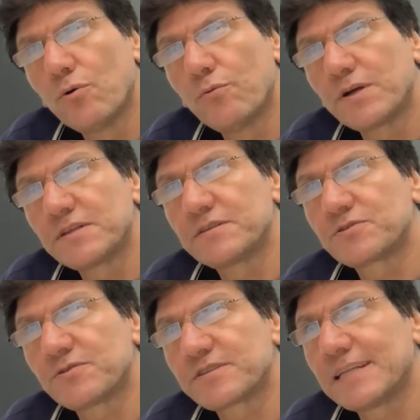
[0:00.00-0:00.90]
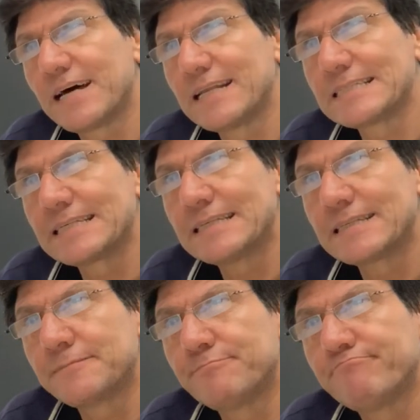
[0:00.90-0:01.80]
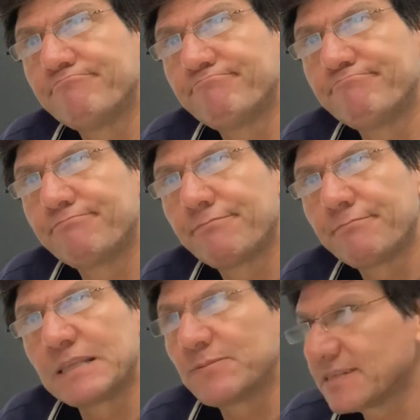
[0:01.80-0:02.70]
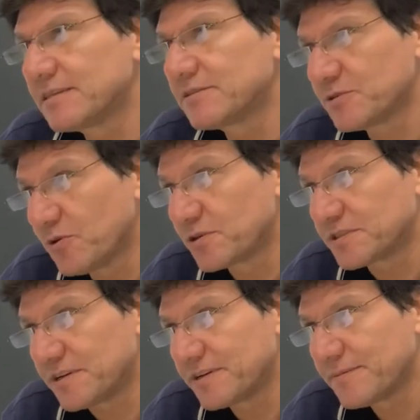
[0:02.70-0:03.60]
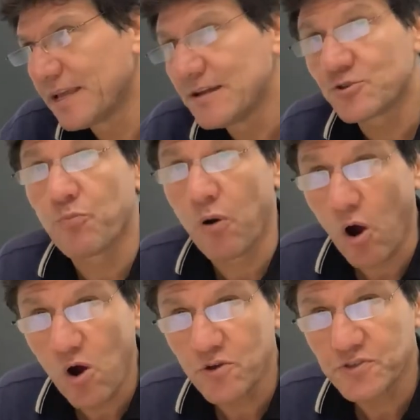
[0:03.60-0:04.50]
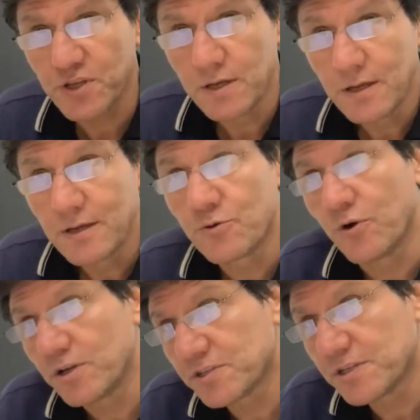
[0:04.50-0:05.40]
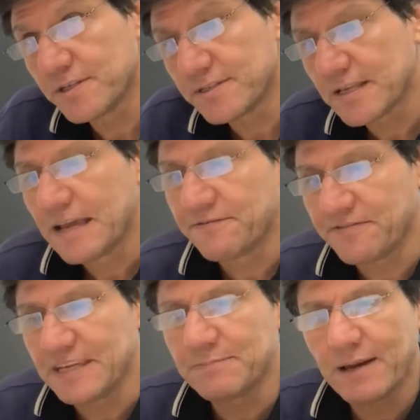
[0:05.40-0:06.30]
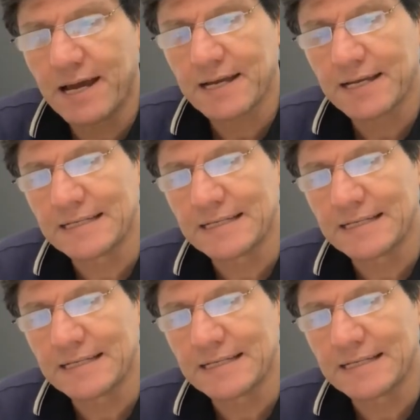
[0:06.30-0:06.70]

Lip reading: what is discourse analysis? It means that this is your turn. So pause, questions, feedback,